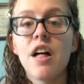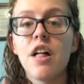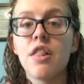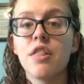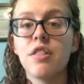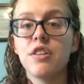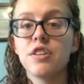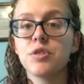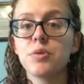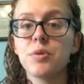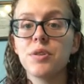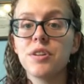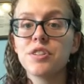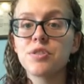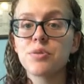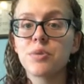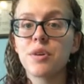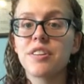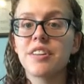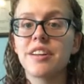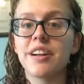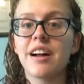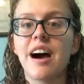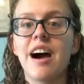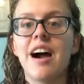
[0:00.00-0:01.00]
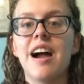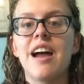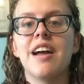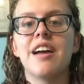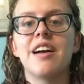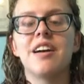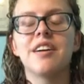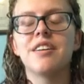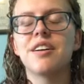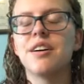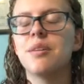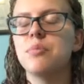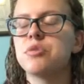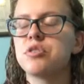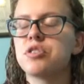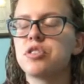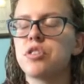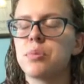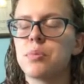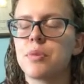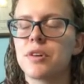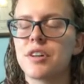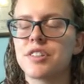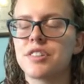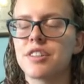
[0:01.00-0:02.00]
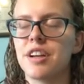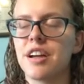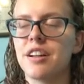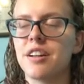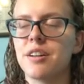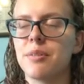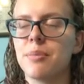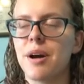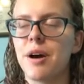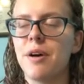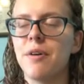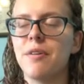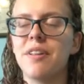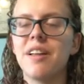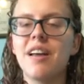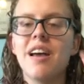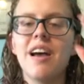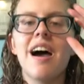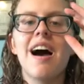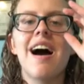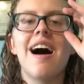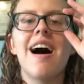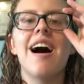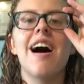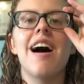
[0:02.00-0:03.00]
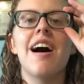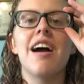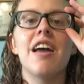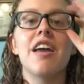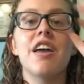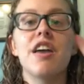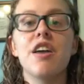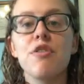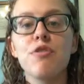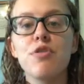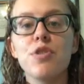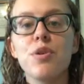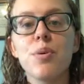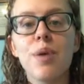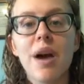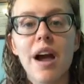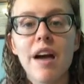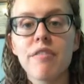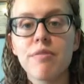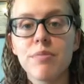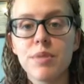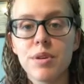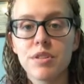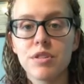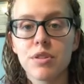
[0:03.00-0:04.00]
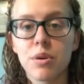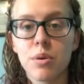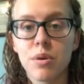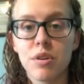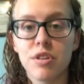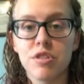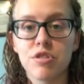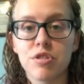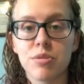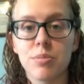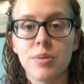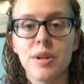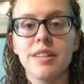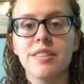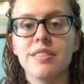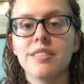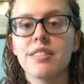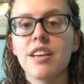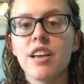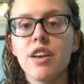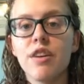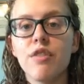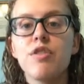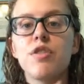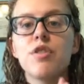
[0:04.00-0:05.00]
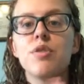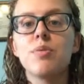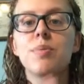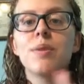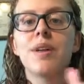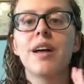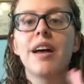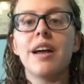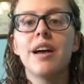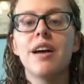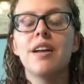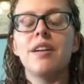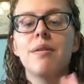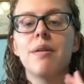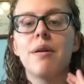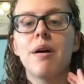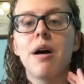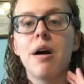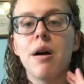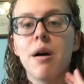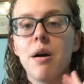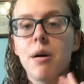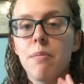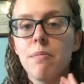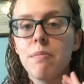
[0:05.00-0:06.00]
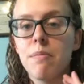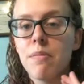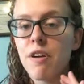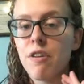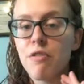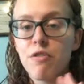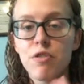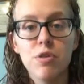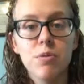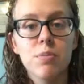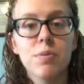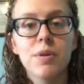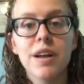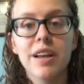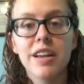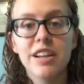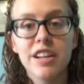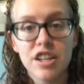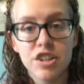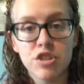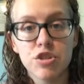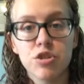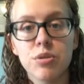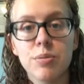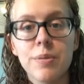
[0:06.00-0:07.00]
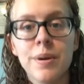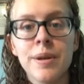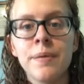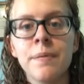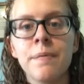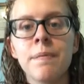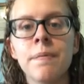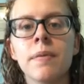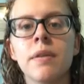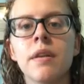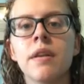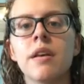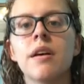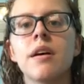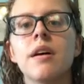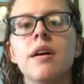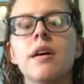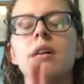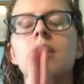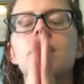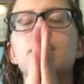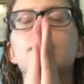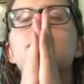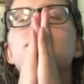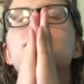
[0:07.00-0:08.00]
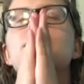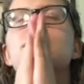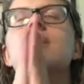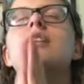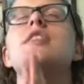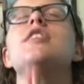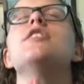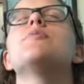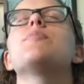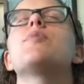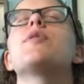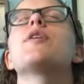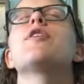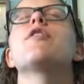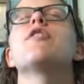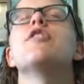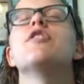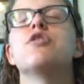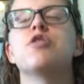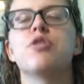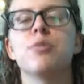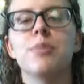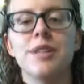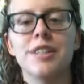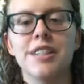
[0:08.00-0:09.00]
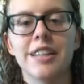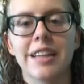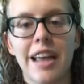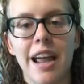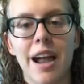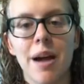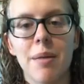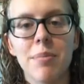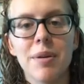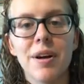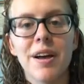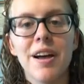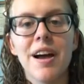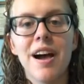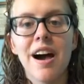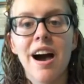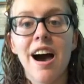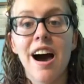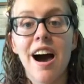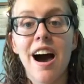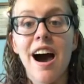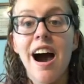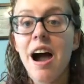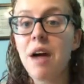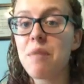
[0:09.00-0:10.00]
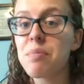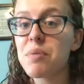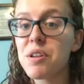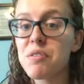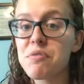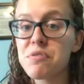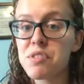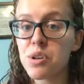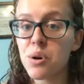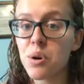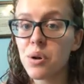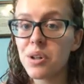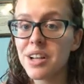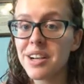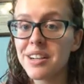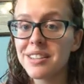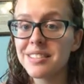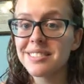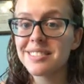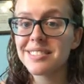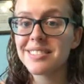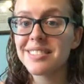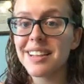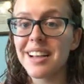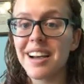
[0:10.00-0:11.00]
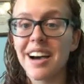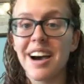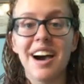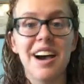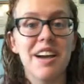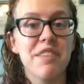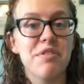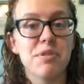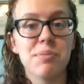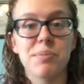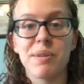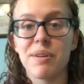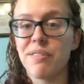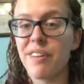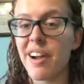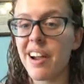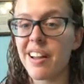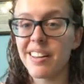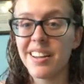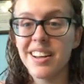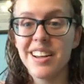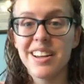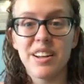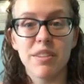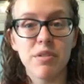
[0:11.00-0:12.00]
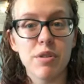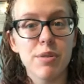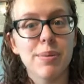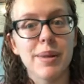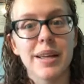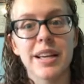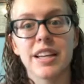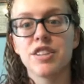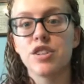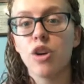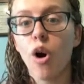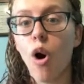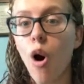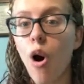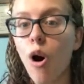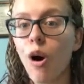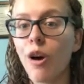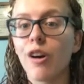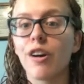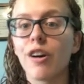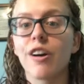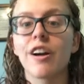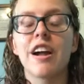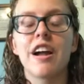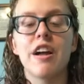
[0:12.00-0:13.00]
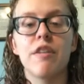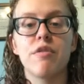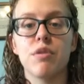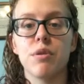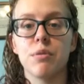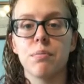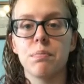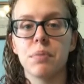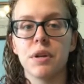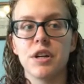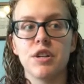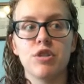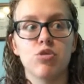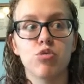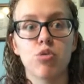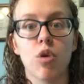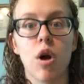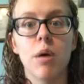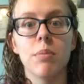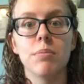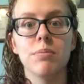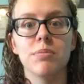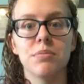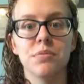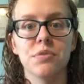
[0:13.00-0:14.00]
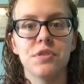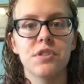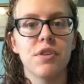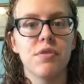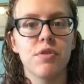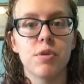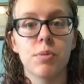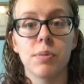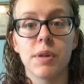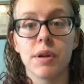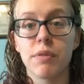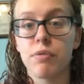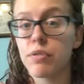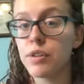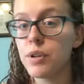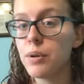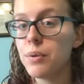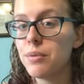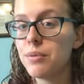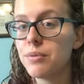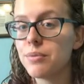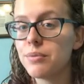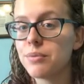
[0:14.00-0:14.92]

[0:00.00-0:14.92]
This one is one that I am super excited about. If you have musical instruments, if you play an instrument, please bring your instrument to camp. I play viola. If you play violin, if you play guitar, if you play drums, if you play flute,